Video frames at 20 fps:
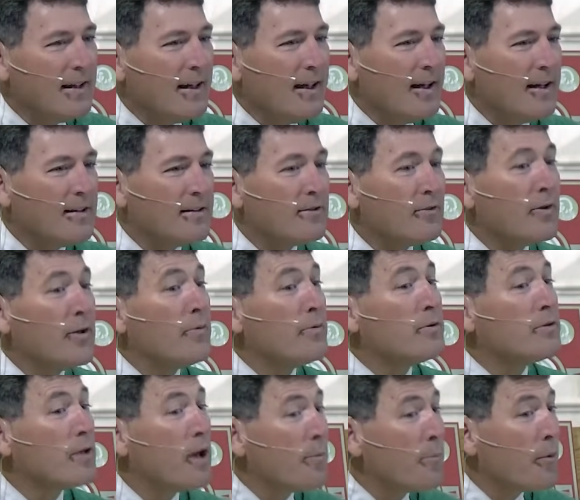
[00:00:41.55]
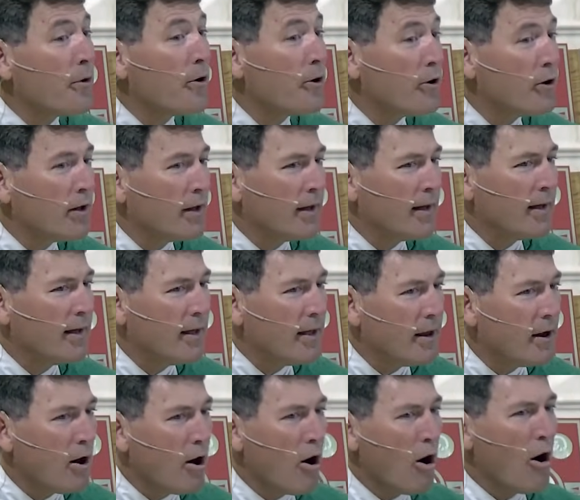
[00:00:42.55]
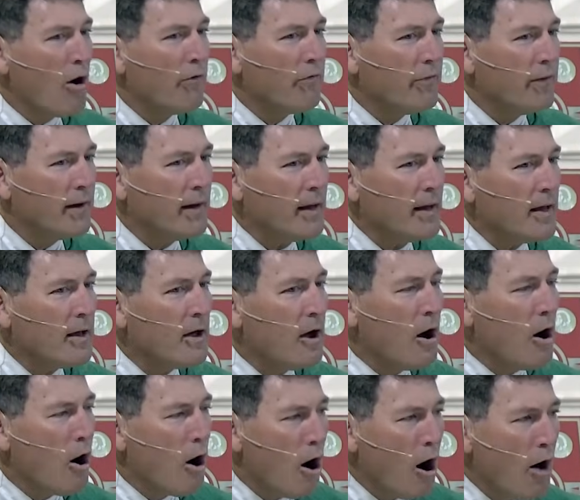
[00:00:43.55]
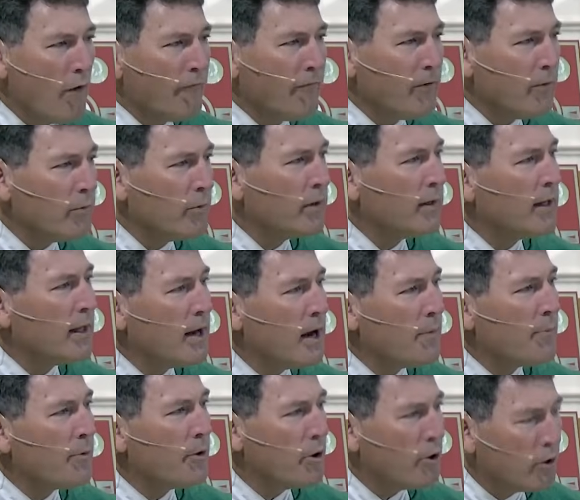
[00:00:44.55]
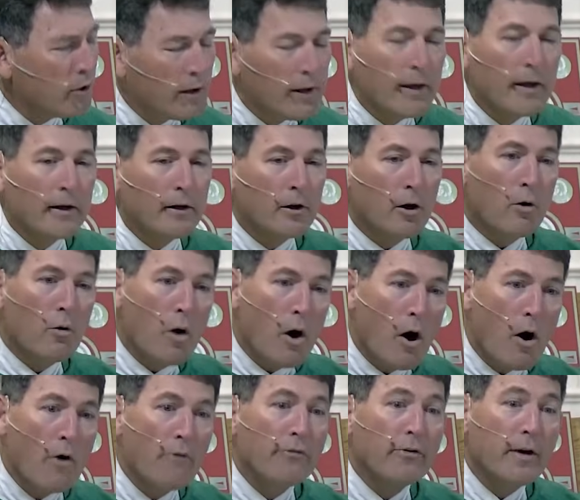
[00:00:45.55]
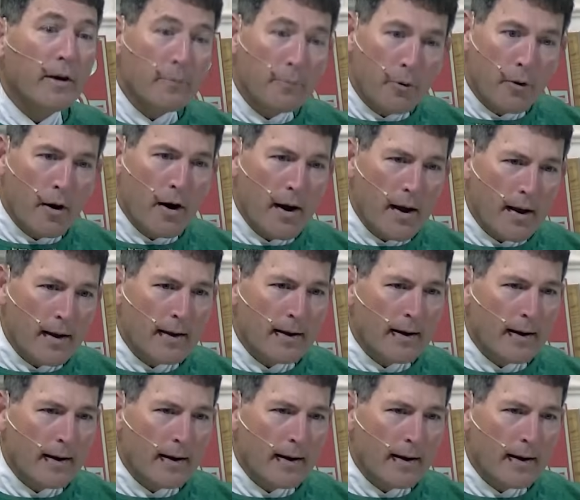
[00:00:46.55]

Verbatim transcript: And so he was up early and off. And he often would get up early and go off and pray.